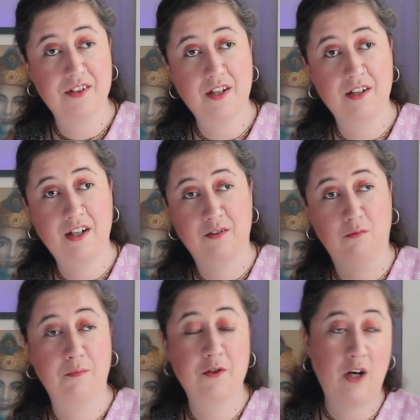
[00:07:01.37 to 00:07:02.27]
sudden, as a
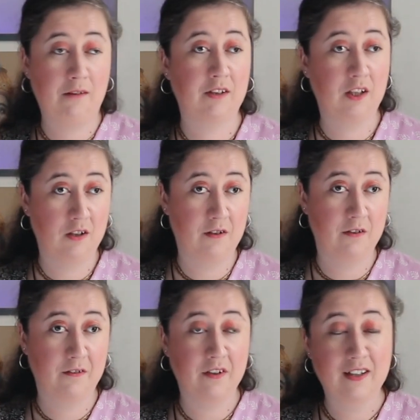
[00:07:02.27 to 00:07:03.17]
woman traveling
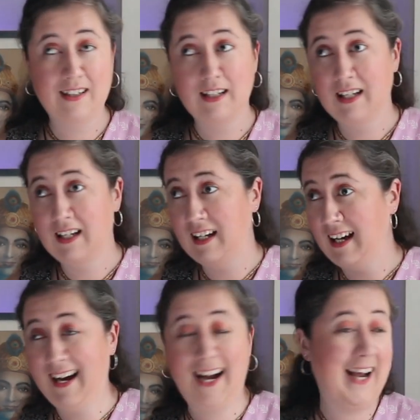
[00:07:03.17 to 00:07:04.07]
alone,
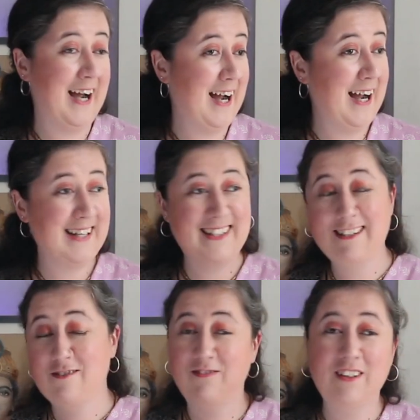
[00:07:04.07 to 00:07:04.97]
I
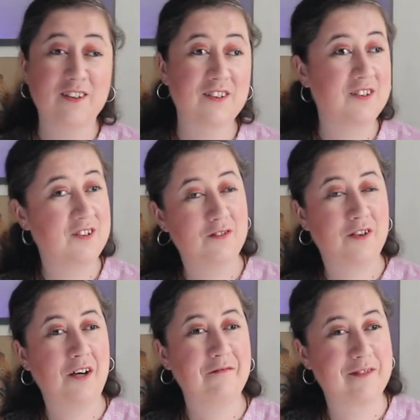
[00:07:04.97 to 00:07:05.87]
didn't feel too
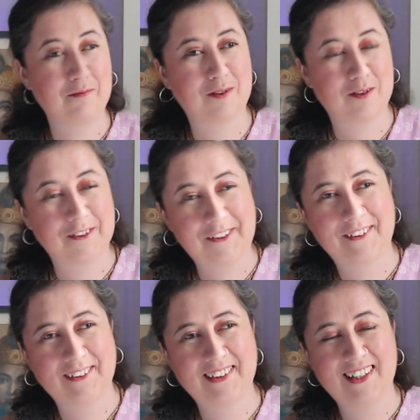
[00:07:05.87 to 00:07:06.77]
comfortable
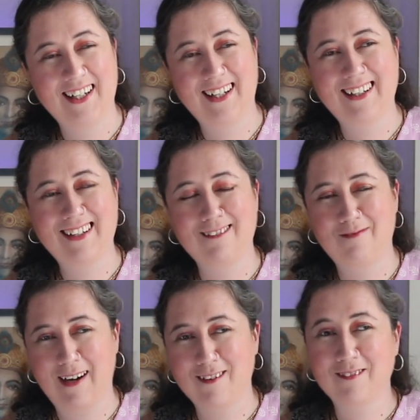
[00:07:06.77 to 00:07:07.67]

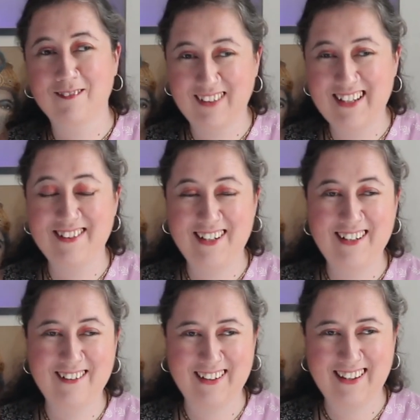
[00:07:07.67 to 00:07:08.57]
about
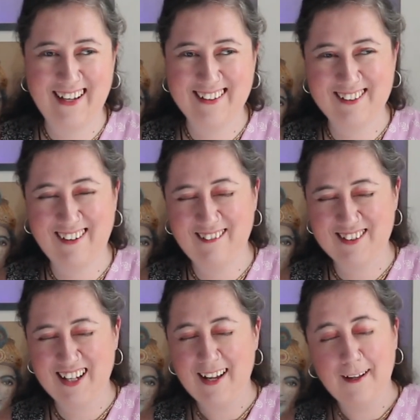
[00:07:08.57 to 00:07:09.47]
continuing that. So I
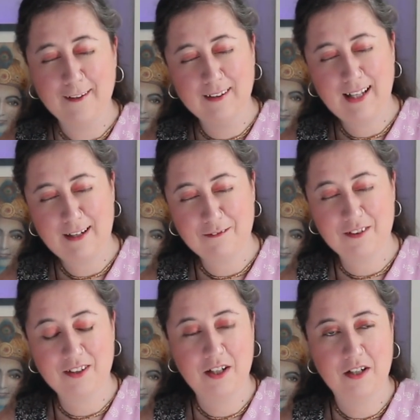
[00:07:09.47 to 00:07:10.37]
was
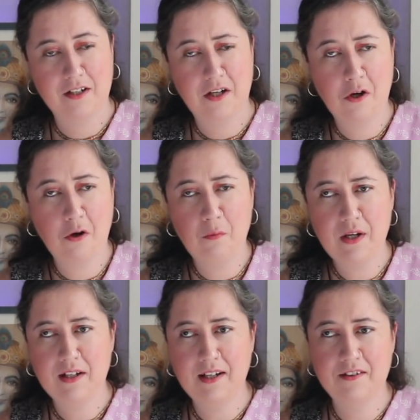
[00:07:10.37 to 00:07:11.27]
left, you know, a
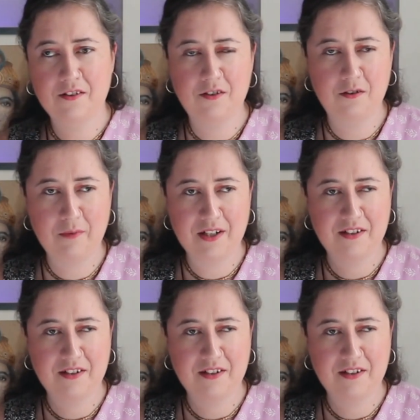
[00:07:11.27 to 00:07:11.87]
week into my